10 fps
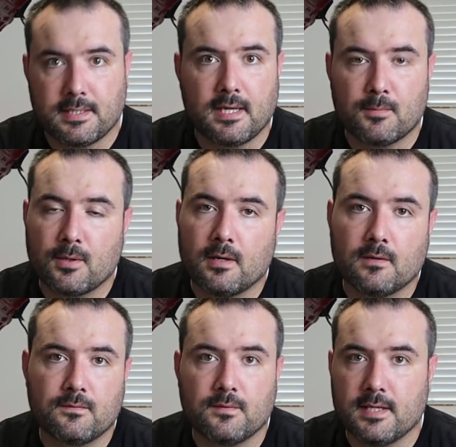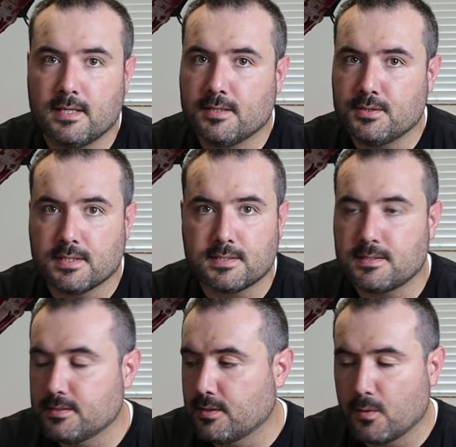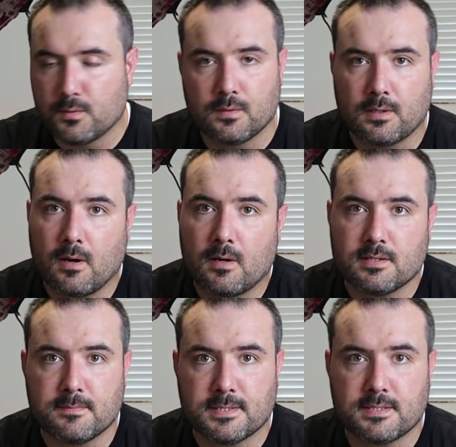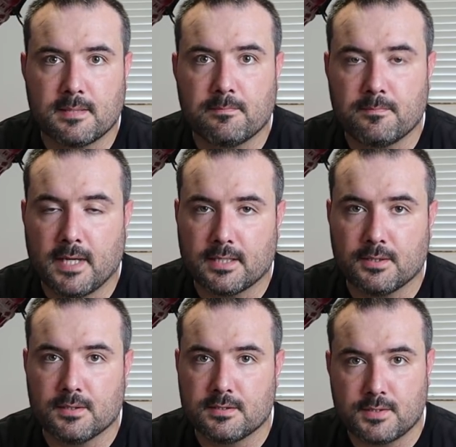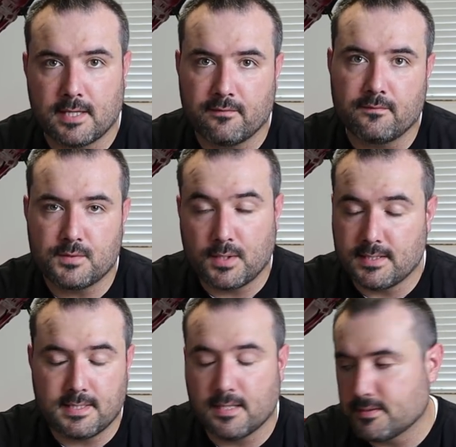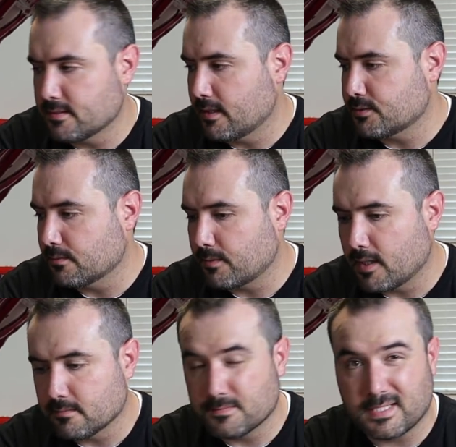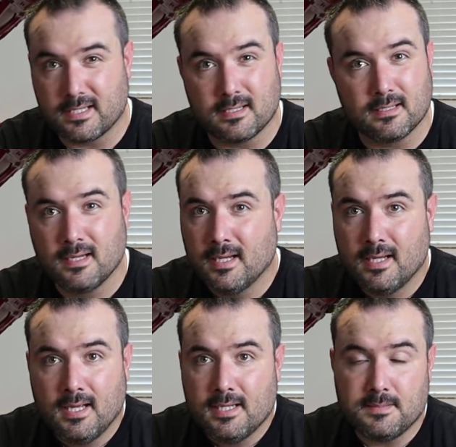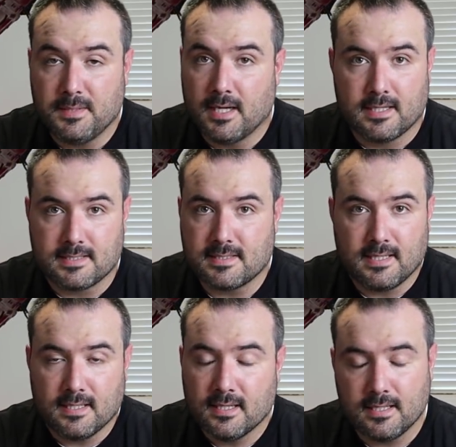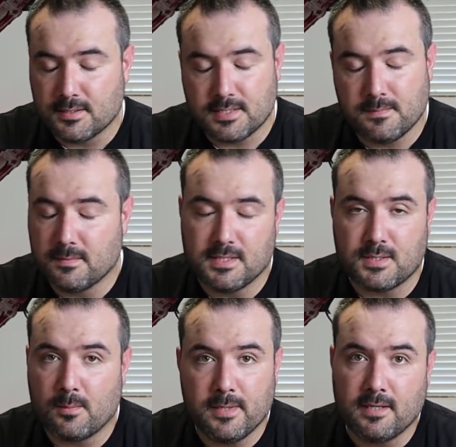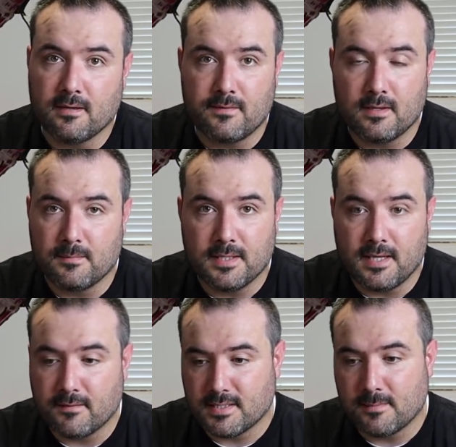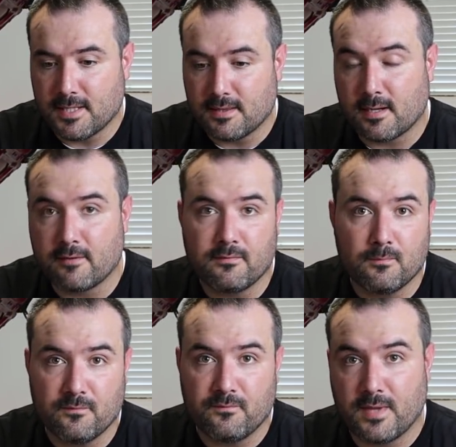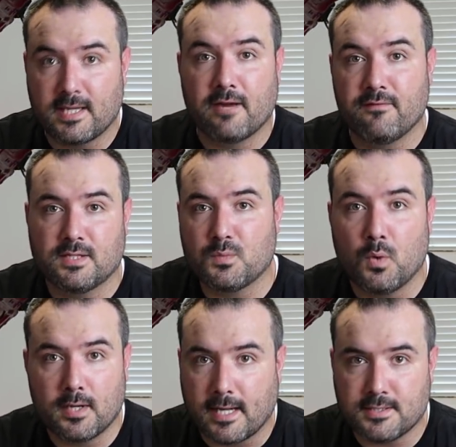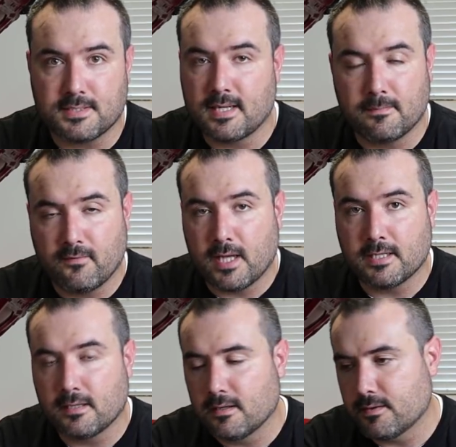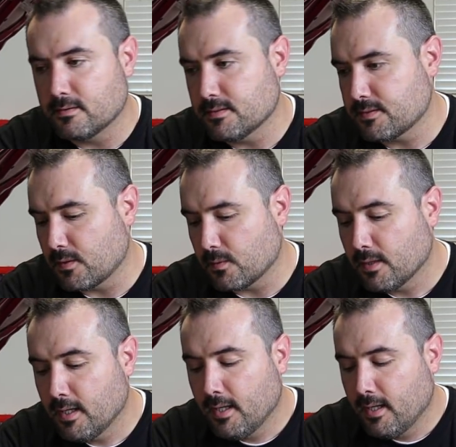the camera off and just go through the car as much as I could to try to trace down these electrical problems. And to be honest, there seemed to be so many of them, and every time I think I fixed one, I just end up finding another. So